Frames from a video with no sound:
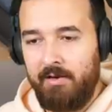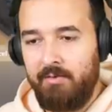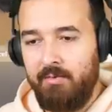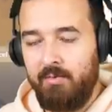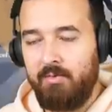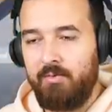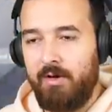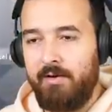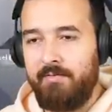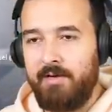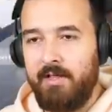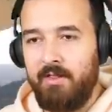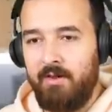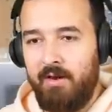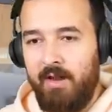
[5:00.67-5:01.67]
I do I have
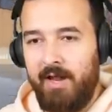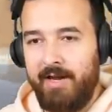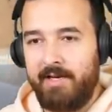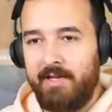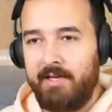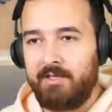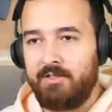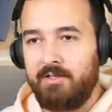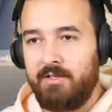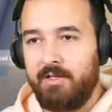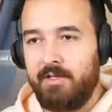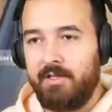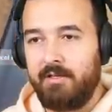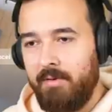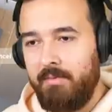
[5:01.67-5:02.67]
another light
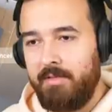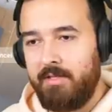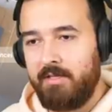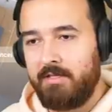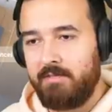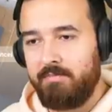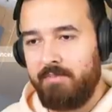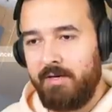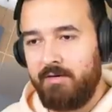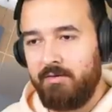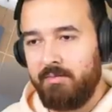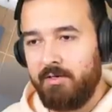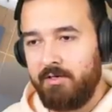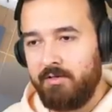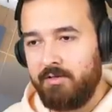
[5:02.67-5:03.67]
actually. Maybe this
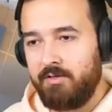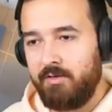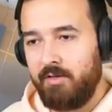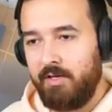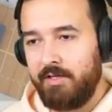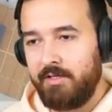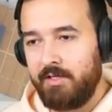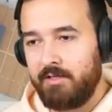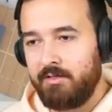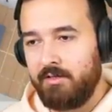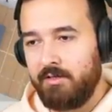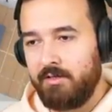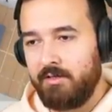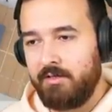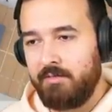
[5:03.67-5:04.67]
bedroom could use two lights
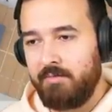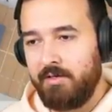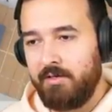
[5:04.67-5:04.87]
actually because it's a